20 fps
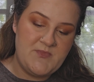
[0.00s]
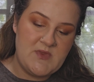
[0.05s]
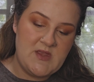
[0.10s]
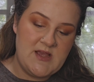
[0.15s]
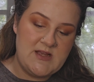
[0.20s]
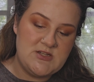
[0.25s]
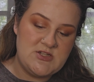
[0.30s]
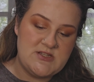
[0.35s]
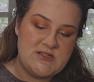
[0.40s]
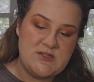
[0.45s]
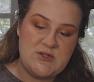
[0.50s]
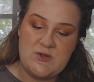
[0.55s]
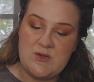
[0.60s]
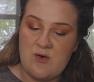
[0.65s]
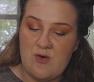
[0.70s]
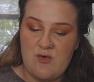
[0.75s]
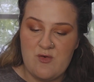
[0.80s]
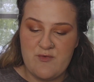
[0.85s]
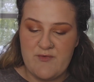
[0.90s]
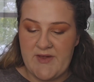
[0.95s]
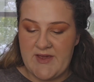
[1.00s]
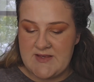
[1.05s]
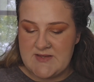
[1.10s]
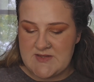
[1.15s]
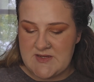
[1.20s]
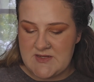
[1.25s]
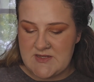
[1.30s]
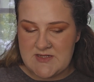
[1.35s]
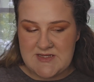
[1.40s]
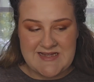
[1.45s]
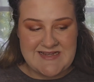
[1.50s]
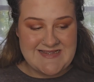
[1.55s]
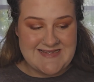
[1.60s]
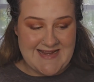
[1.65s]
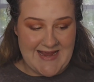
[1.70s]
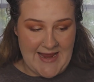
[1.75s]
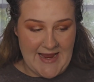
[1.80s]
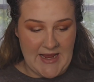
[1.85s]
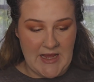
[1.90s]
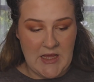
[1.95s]
and just do the whole face in it
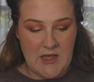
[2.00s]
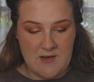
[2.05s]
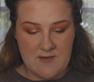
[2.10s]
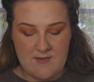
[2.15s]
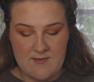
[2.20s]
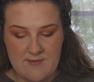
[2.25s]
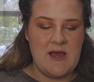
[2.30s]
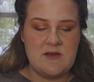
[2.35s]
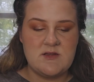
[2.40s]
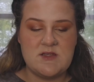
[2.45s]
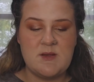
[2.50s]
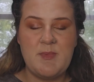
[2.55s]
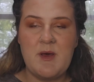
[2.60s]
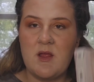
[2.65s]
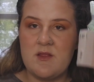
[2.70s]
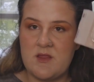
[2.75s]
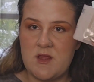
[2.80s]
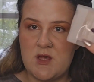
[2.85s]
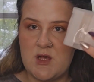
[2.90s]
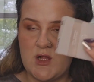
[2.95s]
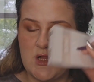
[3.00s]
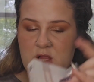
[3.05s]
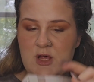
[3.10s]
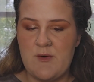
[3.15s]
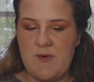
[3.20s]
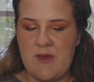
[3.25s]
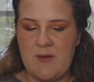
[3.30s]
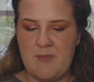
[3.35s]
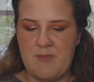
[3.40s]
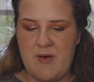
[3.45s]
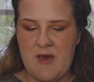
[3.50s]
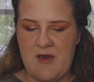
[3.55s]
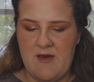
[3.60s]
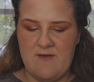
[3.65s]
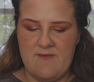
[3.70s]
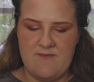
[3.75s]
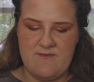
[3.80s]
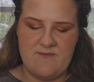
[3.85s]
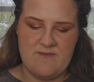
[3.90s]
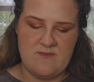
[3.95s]
today. I also bought the glowy
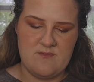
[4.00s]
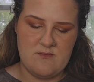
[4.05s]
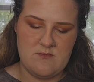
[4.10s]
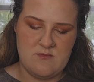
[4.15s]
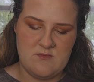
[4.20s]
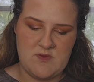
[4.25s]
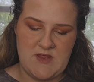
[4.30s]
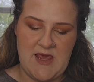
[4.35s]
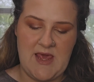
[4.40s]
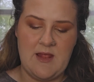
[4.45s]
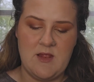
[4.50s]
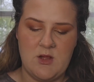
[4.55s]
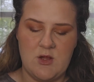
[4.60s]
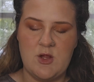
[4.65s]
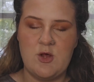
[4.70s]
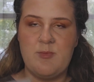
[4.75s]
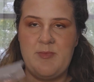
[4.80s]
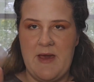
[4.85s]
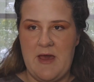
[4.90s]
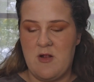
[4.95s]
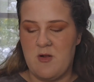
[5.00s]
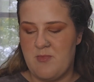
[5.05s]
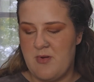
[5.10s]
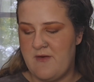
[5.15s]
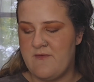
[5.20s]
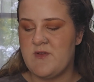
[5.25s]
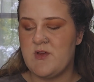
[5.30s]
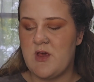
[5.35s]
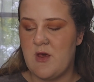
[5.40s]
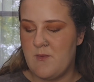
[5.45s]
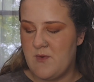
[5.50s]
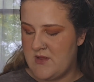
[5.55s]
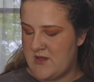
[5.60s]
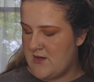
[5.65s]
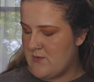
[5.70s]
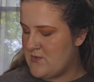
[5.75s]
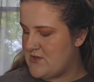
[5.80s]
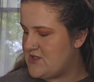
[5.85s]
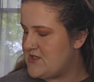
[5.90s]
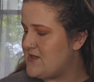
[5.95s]
puff, the Halo Glow powder puff to go with
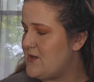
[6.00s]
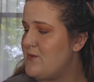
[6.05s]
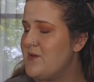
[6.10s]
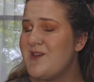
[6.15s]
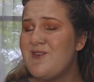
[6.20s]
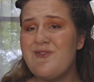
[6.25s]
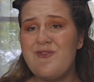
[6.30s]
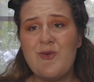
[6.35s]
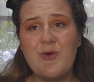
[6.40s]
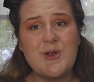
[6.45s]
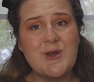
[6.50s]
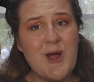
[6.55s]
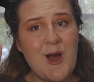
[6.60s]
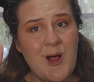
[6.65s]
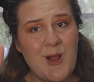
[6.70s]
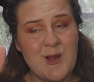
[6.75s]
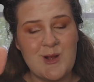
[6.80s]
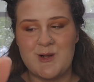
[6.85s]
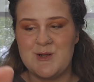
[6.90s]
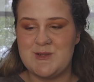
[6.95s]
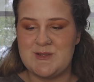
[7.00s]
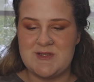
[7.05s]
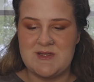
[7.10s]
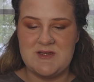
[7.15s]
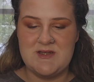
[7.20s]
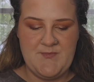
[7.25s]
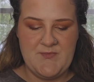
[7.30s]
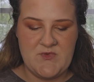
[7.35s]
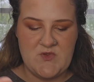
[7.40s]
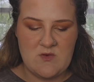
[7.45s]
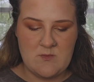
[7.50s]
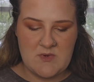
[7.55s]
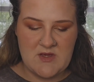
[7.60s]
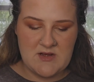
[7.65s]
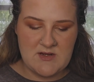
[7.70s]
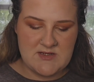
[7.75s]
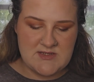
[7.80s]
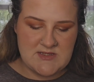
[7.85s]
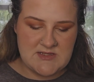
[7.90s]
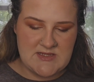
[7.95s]
it, which is only $4. So I'm
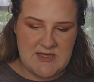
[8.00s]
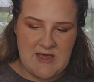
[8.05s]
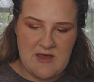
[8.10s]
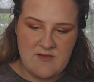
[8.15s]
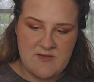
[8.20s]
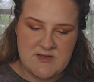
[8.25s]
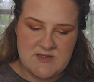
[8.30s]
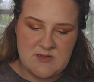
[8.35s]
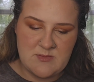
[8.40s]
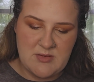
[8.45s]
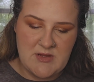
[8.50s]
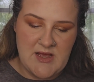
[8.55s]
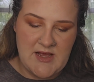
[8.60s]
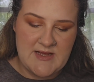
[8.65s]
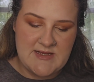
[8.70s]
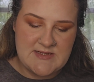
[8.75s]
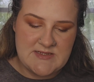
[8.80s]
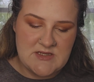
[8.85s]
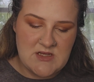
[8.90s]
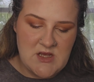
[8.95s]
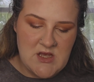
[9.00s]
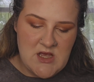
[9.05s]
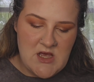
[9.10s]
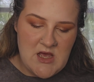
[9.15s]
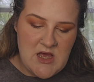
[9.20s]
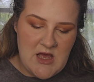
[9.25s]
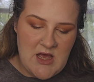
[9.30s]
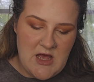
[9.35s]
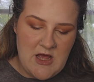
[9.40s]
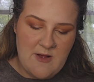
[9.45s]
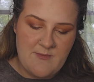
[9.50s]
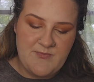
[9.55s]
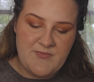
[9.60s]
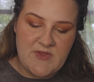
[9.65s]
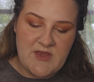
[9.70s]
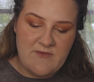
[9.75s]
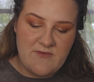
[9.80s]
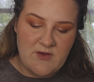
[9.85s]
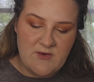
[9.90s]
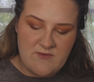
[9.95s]
curious to see how this applies.
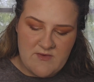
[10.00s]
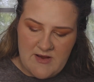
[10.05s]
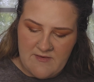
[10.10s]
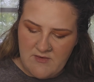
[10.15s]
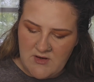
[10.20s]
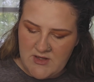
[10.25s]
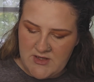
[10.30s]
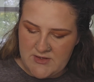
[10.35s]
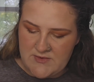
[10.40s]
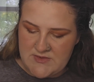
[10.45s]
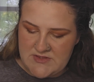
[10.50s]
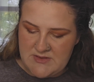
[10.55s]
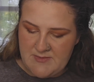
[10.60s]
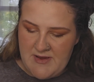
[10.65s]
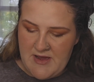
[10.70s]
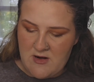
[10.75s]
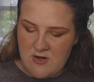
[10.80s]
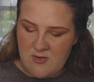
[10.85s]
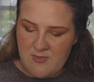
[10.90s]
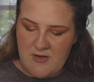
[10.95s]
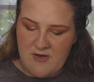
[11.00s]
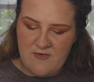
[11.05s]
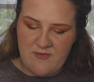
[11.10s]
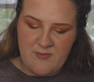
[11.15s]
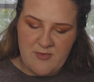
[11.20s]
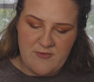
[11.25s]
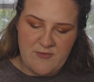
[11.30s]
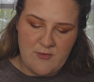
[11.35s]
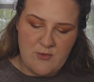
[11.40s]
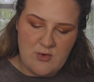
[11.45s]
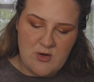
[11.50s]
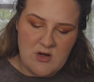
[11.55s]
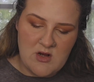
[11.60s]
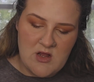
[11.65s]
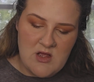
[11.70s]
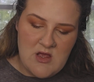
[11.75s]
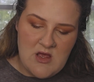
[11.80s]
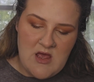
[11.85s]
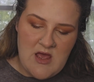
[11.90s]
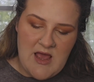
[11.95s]
If you've never used a powder puff
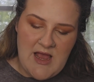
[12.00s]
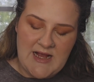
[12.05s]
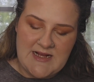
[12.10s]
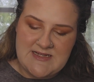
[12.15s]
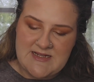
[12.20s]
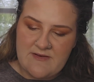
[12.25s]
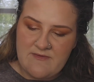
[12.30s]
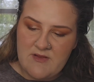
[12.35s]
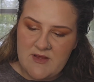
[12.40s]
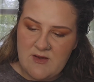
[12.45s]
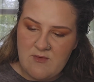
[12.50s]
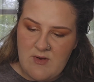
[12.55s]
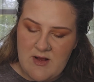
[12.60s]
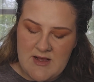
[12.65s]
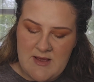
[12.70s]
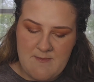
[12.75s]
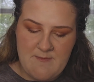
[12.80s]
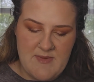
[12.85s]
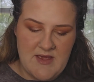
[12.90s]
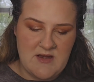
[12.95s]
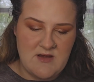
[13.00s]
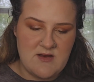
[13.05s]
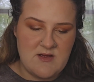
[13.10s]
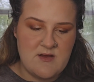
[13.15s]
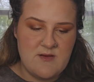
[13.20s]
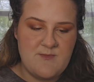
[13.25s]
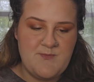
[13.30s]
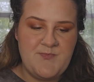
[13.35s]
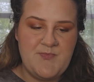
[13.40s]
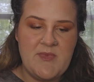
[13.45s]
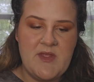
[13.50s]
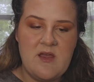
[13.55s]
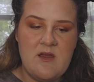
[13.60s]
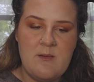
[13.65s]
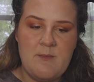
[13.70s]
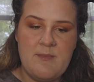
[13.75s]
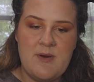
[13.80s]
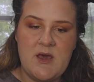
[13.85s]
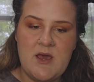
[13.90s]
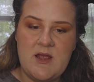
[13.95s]
before, I definitely recommend them,
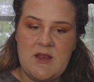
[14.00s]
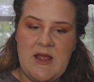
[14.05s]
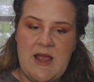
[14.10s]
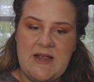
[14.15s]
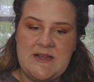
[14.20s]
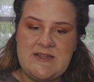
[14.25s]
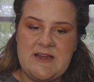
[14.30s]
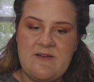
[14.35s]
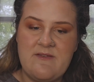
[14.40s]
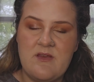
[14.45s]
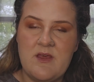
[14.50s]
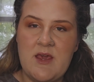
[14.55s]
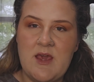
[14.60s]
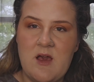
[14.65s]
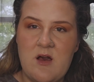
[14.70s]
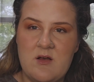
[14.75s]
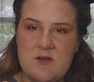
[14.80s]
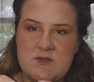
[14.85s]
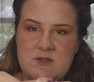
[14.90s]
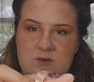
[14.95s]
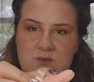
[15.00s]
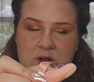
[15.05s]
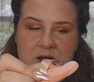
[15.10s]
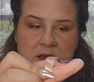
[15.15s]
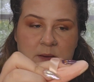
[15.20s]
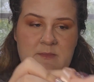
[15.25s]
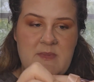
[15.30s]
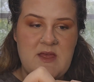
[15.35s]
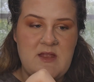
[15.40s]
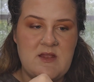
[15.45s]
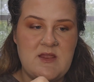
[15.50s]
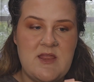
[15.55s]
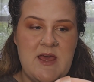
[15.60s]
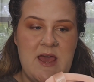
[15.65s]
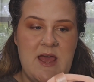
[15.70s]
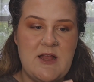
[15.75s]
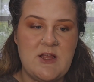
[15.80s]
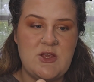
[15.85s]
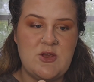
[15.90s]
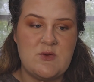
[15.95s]
but I definitely also recommend
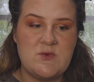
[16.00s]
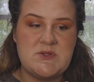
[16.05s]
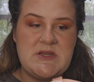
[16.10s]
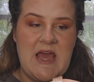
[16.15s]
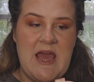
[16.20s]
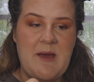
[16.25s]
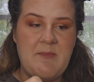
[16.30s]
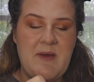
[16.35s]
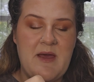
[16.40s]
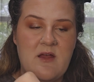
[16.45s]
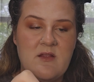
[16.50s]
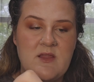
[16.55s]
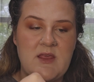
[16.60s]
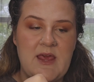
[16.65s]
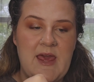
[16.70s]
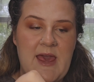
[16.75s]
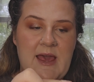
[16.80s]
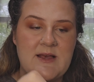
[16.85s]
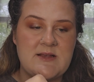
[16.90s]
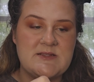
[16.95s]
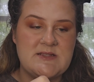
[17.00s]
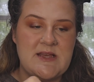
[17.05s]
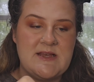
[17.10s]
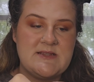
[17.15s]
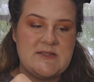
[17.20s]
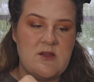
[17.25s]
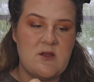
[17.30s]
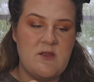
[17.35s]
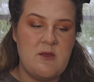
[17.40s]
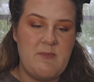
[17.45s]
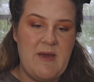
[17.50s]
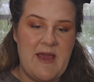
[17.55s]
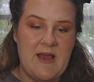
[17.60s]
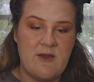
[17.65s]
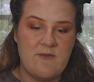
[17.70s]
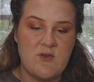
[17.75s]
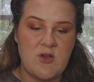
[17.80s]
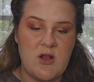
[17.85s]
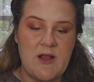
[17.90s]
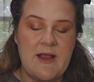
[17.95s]
that you tap out the excess on the back
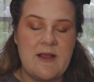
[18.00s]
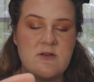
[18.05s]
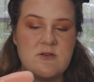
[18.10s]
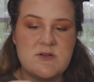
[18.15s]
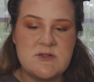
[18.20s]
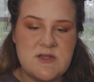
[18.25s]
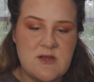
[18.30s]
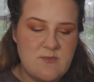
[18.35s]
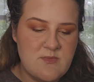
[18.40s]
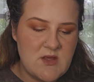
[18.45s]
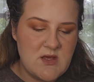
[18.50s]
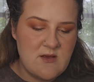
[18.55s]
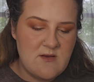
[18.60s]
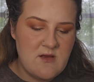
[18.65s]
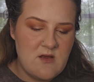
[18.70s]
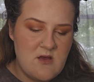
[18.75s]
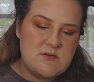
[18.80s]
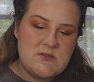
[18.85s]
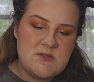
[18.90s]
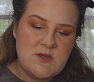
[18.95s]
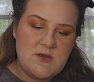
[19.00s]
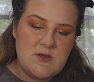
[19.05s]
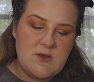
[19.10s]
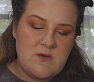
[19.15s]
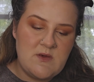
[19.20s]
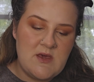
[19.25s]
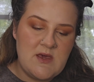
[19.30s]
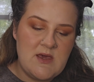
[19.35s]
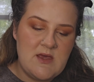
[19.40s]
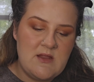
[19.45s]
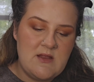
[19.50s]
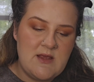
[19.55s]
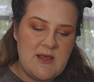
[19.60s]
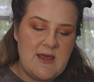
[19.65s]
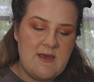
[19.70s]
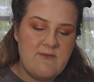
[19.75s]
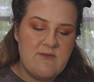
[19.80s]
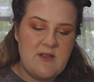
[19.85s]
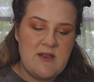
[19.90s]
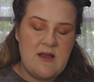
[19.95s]
of your hand or something so you can
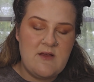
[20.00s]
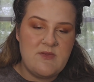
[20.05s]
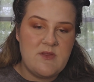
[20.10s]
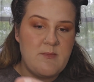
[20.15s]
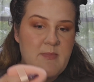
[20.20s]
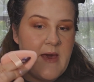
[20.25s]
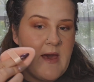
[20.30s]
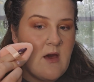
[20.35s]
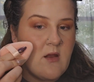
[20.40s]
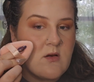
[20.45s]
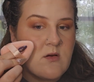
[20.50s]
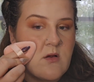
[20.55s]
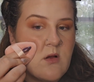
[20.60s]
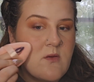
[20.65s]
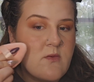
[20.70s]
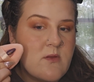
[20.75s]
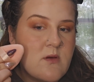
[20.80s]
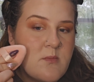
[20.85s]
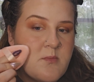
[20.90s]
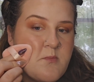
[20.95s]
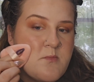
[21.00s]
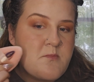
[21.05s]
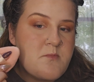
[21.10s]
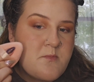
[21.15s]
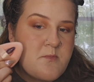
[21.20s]
even out the powder on the